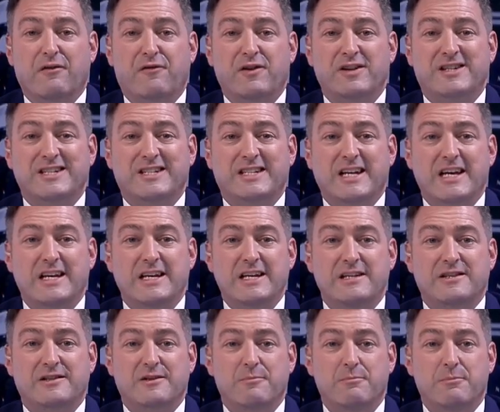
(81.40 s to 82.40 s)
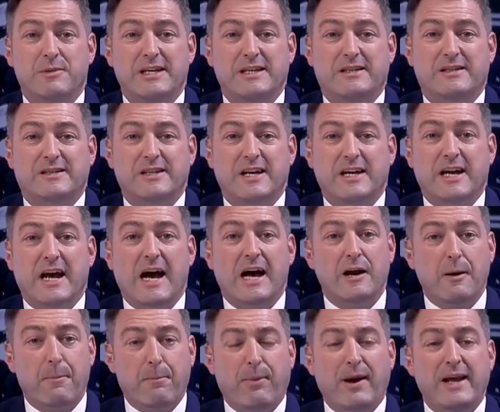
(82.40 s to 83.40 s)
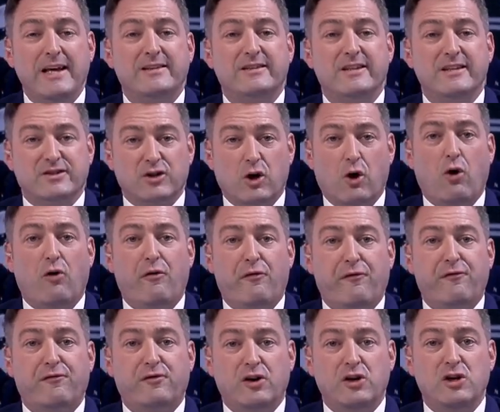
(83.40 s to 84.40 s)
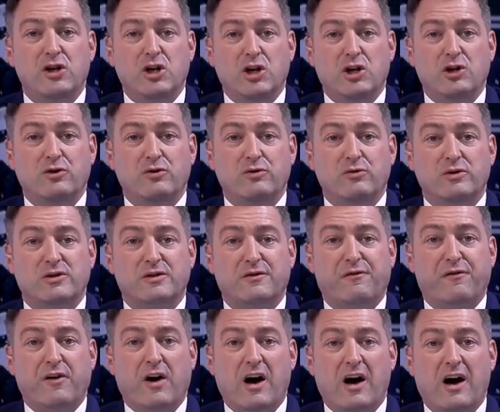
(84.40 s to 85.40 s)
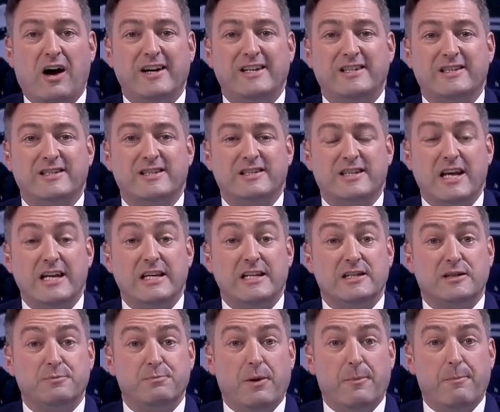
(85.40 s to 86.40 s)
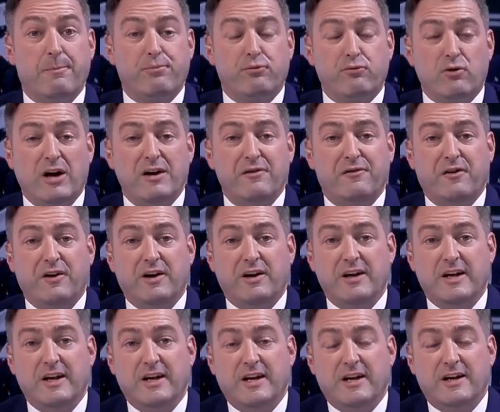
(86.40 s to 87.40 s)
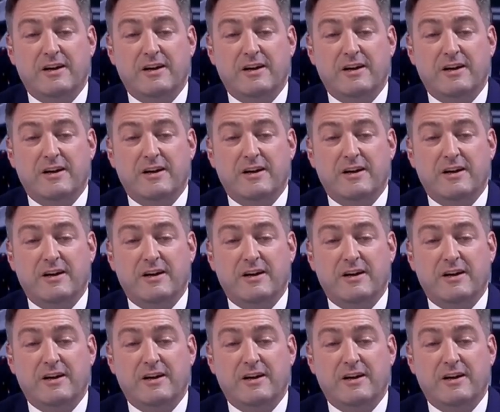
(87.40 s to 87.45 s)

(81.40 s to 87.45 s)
for today's meeting, and a place that's often used for high stakes but private